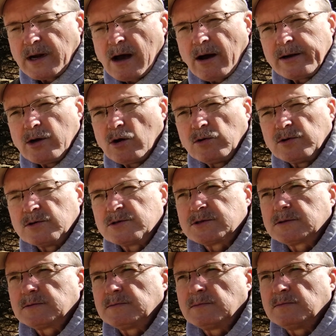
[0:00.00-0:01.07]
Now I know
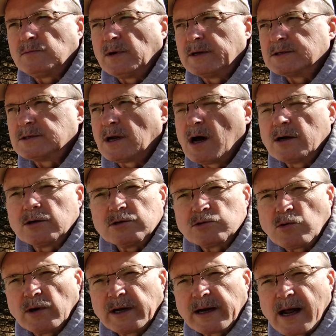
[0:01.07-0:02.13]
there's, what is it,
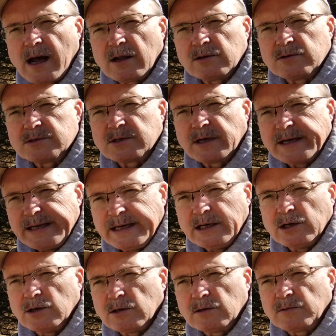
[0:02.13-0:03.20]
$120 a
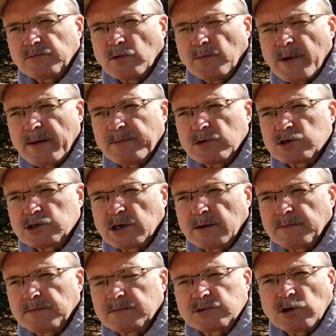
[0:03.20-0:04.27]
year for membership,
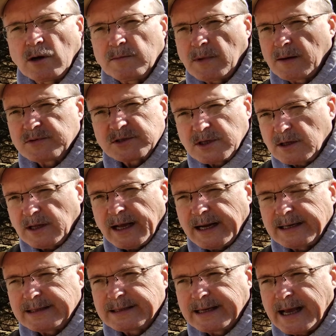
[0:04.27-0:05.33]
so I'm still
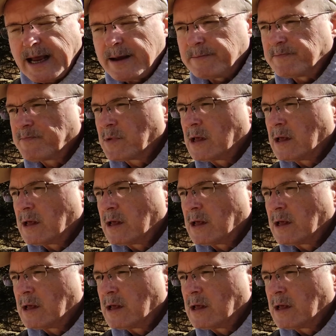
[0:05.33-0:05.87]
ahead of the game.